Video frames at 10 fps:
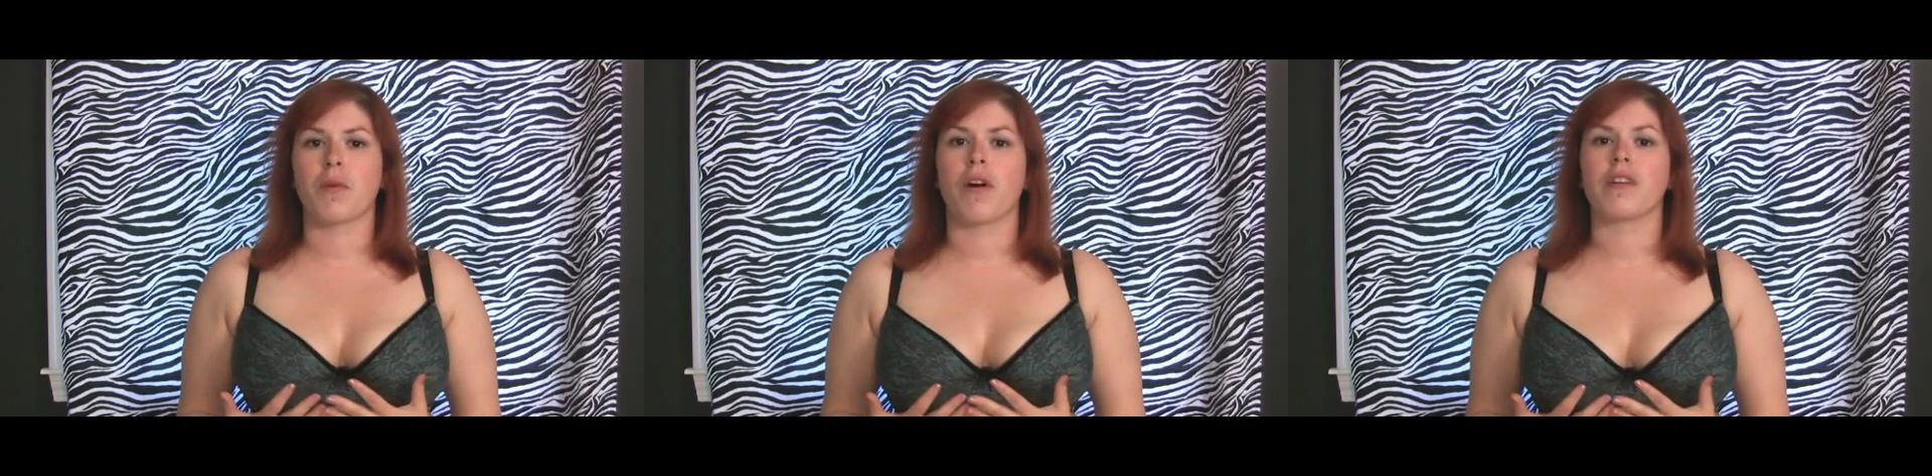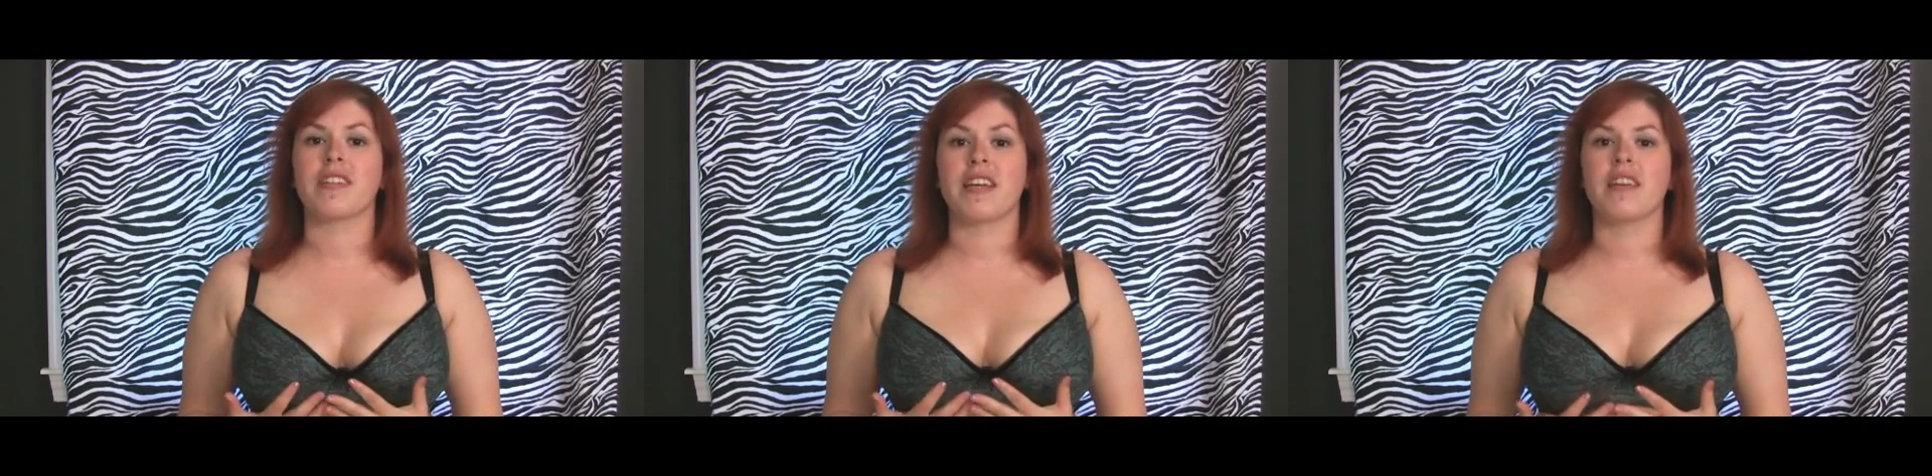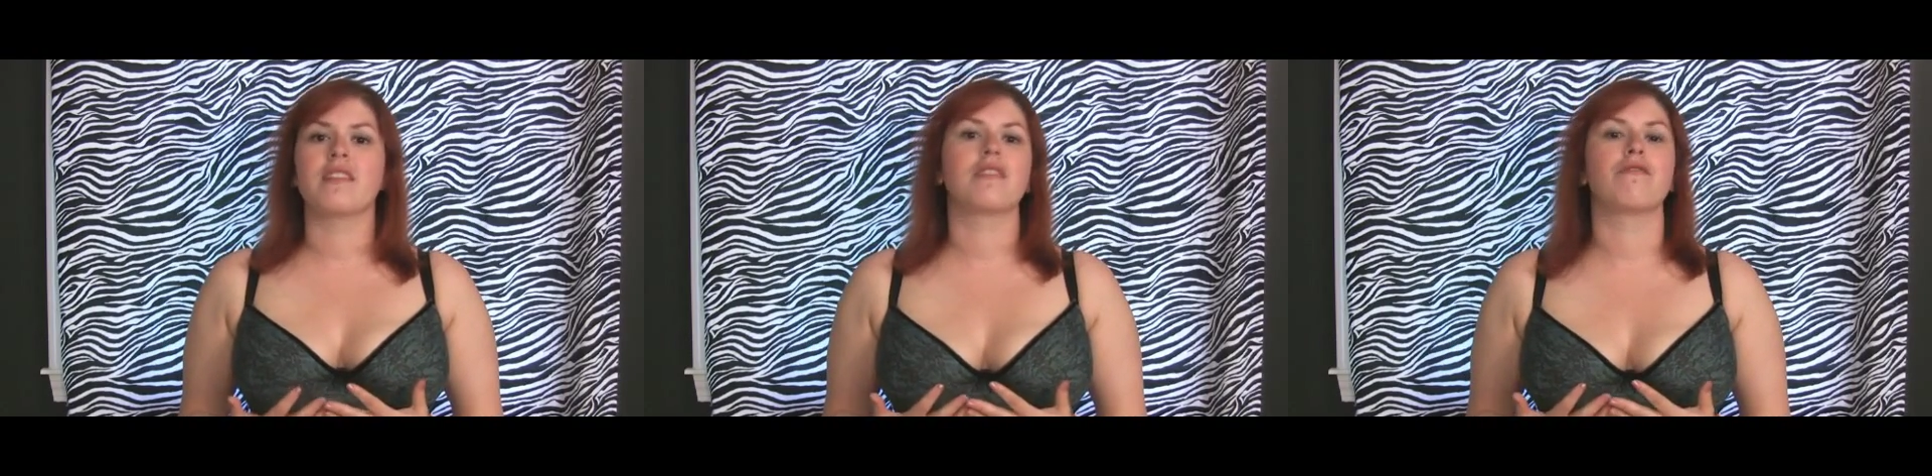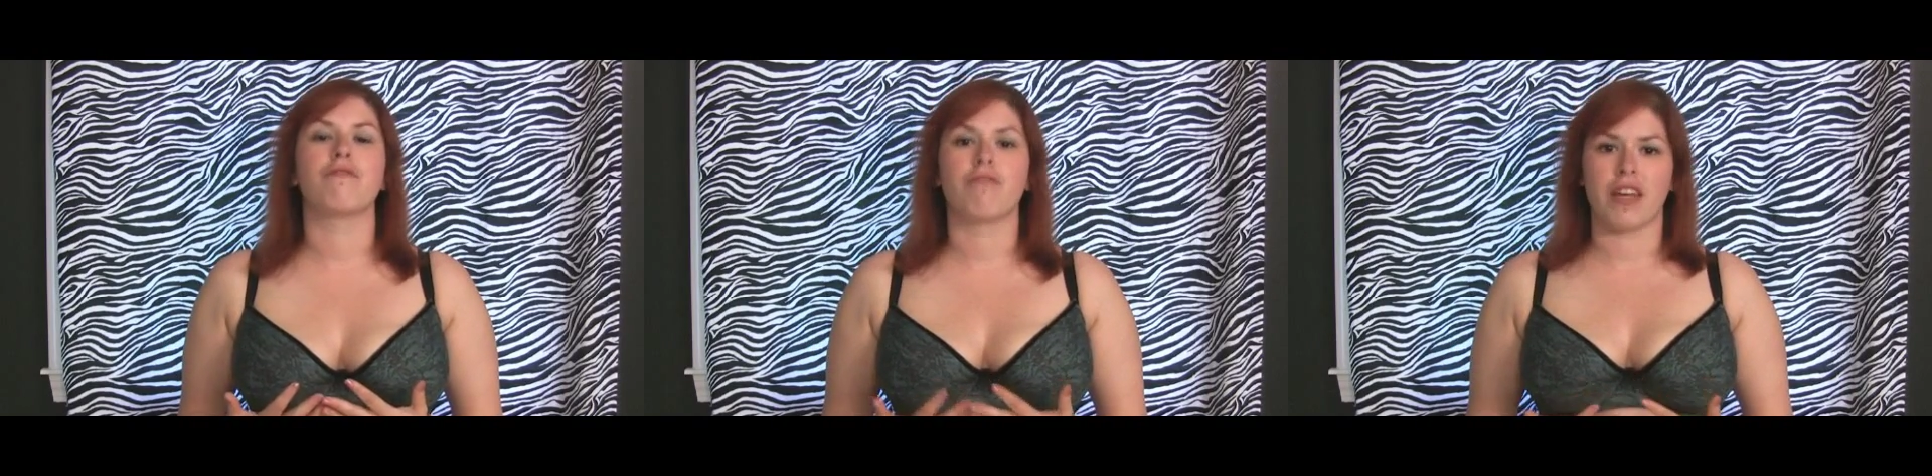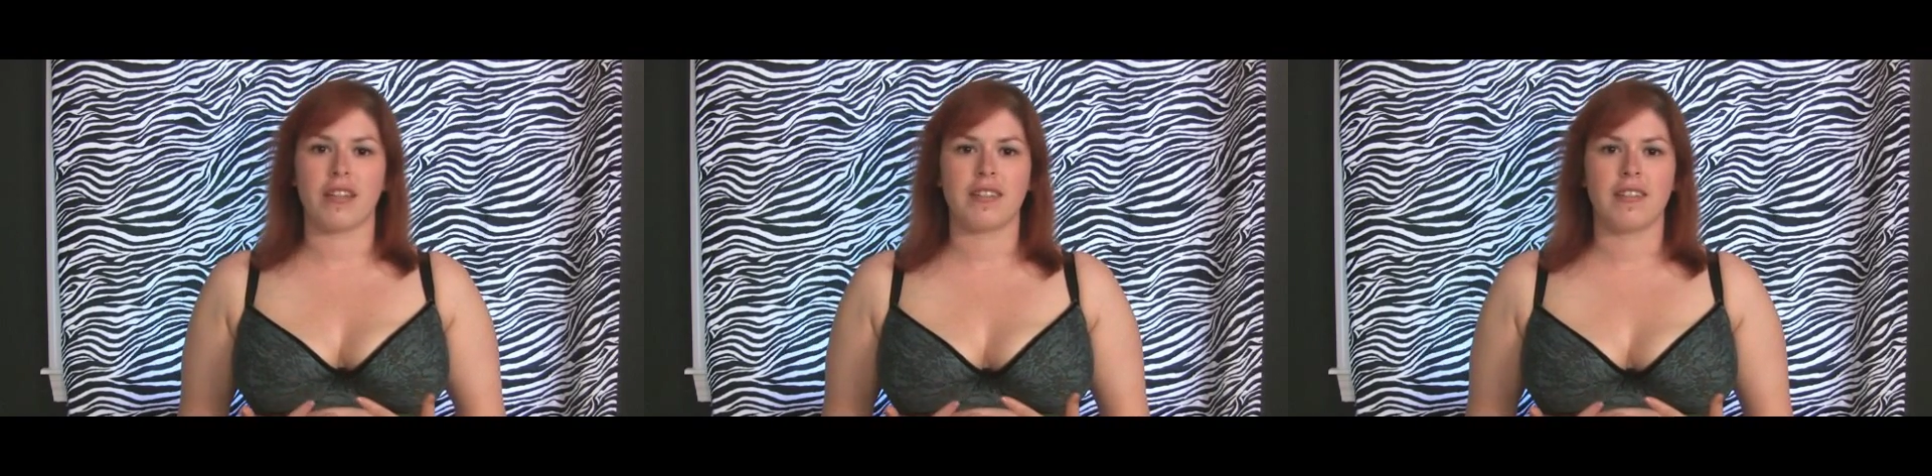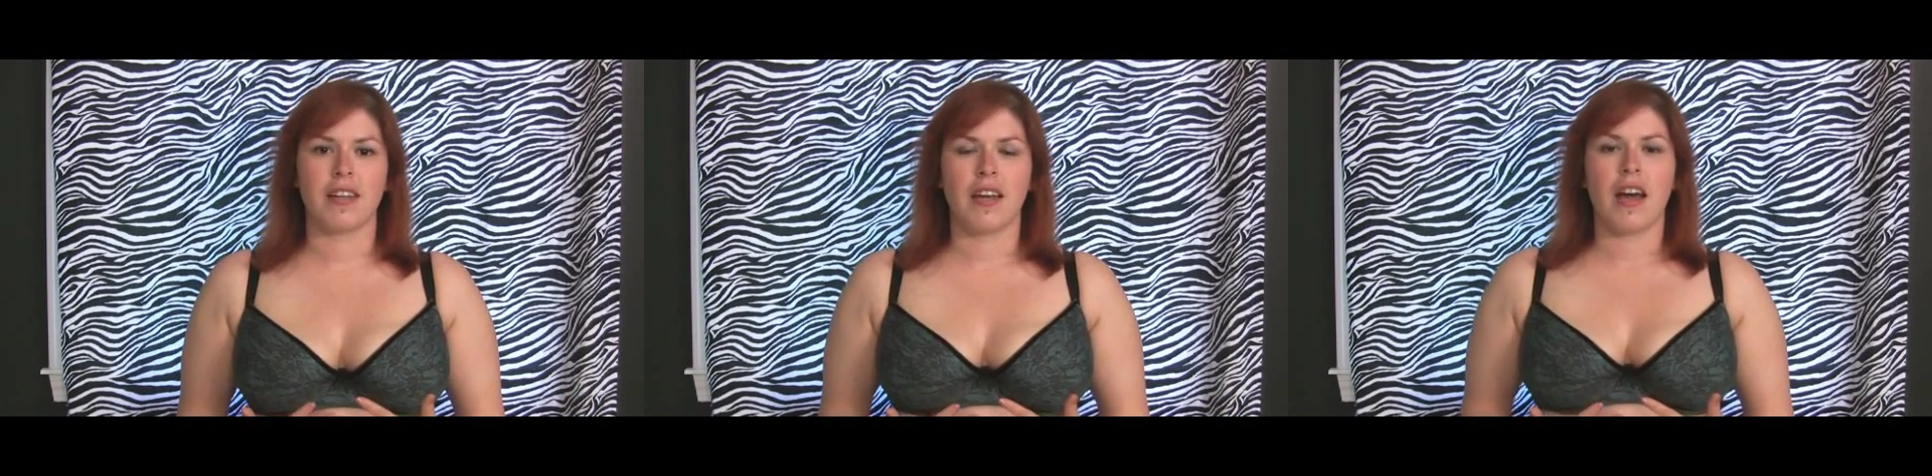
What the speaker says: bras is the fit.